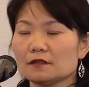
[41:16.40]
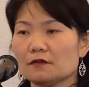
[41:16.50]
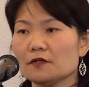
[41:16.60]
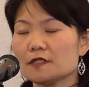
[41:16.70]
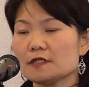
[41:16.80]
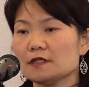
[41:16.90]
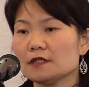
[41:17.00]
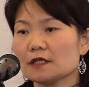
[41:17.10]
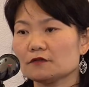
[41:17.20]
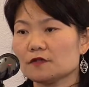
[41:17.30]

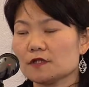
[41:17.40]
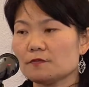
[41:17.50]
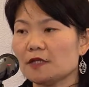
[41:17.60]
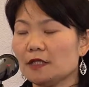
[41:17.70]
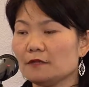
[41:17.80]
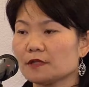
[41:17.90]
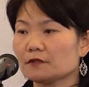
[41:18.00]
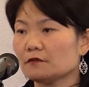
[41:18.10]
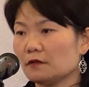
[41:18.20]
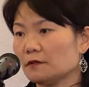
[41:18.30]
OECD countries believe
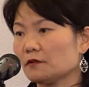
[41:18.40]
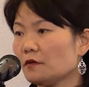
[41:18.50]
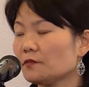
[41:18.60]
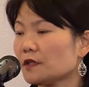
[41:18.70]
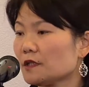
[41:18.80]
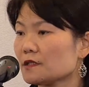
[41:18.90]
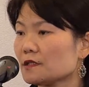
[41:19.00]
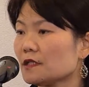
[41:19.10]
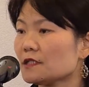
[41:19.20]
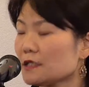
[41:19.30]
that global
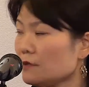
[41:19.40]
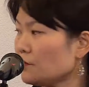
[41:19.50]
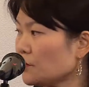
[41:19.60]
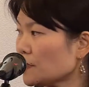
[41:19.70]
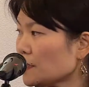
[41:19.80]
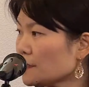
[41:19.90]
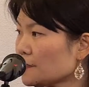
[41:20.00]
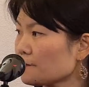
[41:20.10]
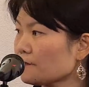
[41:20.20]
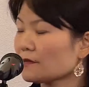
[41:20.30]
competence is important,
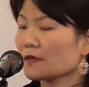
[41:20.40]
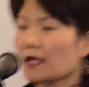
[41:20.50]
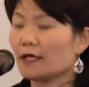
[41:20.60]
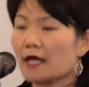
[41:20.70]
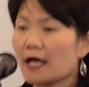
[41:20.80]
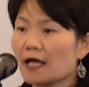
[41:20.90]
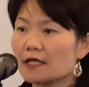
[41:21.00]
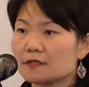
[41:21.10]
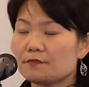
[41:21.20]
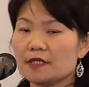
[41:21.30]
and
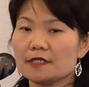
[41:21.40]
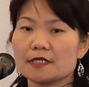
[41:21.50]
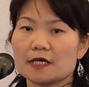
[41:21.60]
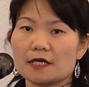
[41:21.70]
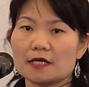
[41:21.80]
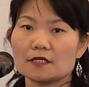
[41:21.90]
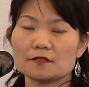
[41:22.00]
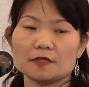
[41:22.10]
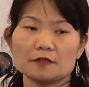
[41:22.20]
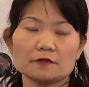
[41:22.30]
as PISA has
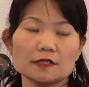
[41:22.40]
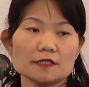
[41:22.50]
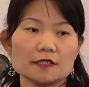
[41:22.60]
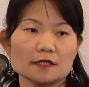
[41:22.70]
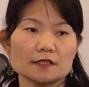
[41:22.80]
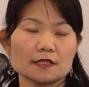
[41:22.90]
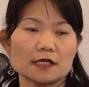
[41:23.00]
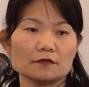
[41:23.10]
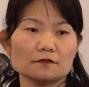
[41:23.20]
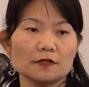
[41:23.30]
been criticized
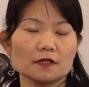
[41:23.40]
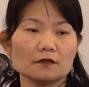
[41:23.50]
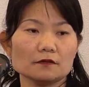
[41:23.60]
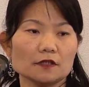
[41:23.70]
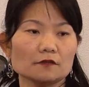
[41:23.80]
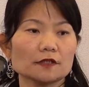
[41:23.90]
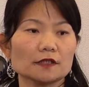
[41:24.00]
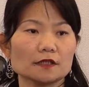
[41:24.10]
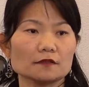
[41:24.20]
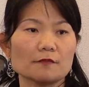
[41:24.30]
that we are only
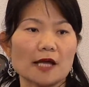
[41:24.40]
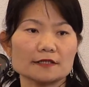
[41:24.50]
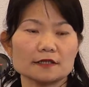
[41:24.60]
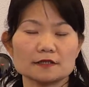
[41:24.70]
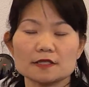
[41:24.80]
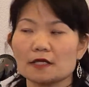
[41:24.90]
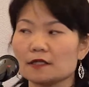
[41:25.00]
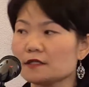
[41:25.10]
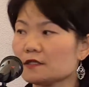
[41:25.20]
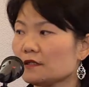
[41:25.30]
looking at math and
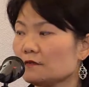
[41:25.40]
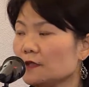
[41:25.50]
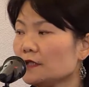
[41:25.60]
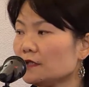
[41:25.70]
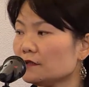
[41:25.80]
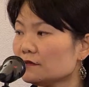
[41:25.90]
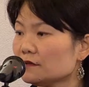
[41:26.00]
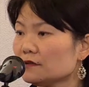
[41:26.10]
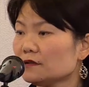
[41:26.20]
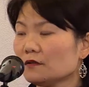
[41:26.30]
science and reading,
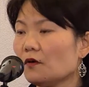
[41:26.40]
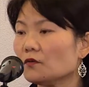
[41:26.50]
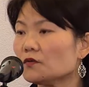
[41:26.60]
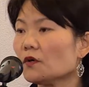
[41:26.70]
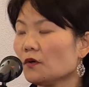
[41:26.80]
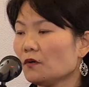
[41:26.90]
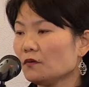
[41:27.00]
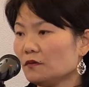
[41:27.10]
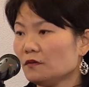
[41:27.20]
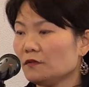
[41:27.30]

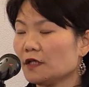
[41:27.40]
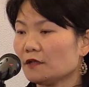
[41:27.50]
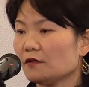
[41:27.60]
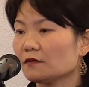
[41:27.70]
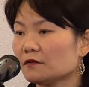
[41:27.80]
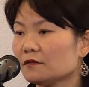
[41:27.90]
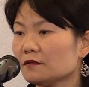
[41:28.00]
although we are not